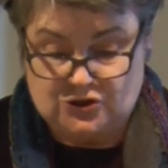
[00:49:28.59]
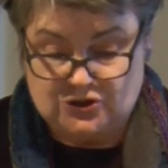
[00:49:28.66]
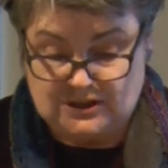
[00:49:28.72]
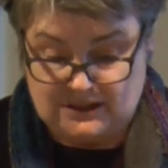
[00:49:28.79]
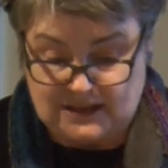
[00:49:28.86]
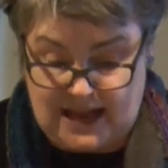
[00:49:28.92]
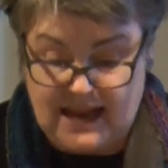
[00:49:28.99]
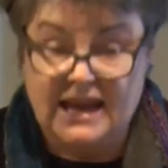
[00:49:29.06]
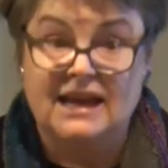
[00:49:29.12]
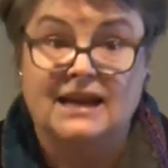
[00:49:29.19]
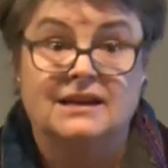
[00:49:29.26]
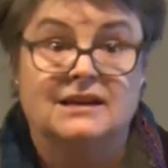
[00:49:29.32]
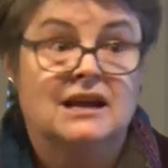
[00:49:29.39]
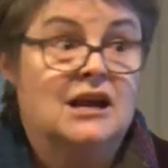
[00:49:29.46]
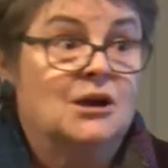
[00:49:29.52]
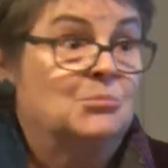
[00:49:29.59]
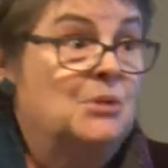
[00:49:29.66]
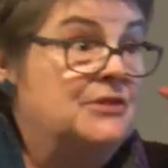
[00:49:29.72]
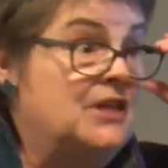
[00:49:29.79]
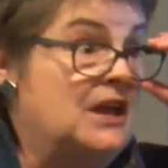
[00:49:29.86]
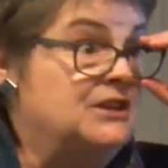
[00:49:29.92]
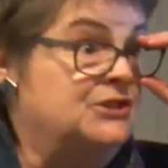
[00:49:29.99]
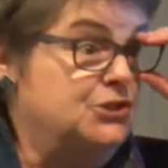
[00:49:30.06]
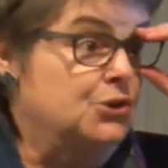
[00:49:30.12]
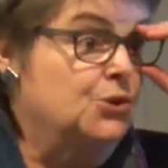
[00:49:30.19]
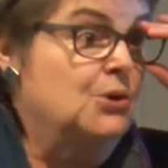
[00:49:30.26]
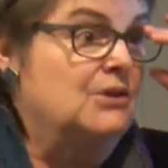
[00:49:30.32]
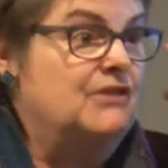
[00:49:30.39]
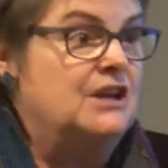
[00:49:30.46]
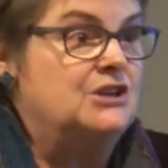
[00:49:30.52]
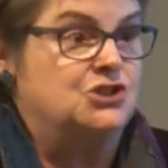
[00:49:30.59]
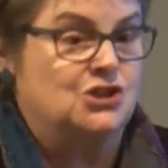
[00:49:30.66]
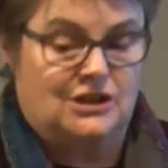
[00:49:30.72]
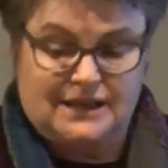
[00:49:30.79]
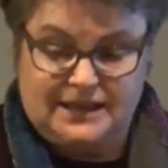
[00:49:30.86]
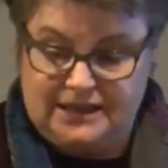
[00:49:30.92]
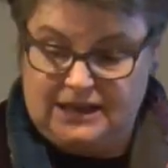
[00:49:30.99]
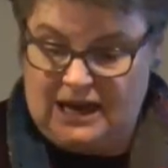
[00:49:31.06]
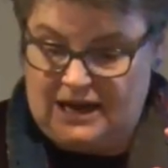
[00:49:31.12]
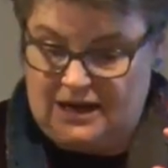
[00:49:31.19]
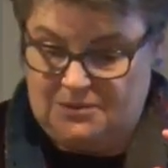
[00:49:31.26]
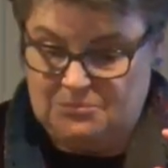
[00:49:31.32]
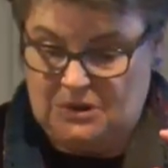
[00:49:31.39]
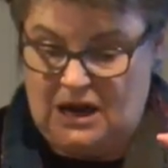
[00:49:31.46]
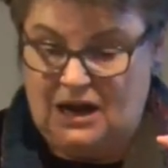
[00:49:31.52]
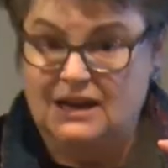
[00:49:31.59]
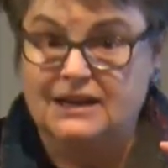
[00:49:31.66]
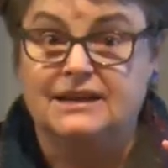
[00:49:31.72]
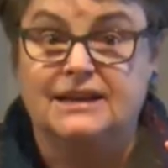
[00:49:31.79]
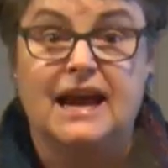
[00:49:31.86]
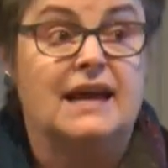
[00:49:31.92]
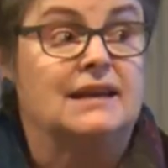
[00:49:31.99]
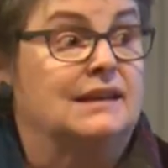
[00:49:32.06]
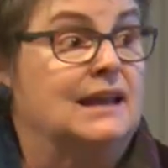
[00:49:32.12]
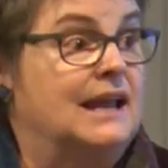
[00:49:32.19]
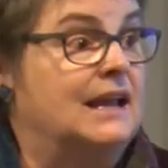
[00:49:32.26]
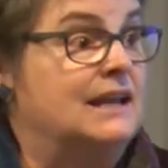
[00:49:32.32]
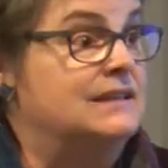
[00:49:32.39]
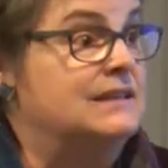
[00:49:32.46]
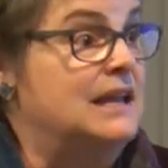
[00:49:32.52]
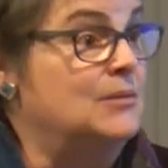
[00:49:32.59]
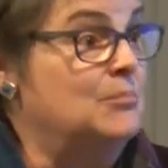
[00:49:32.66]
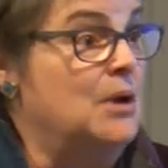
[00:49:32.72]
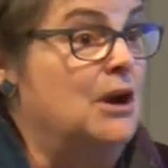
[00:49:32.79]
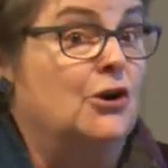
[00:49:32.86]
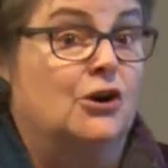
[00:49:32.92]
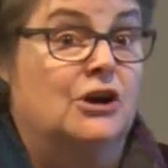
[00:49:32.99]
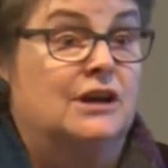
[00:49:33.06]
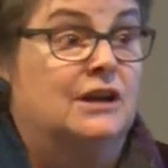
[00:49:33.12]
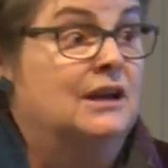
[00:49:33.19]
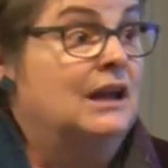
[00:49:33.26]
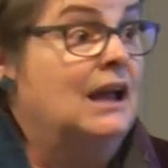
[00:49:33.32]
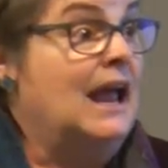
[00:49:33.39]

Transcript: are delayed, but they do eventually um, uh, get land and marry.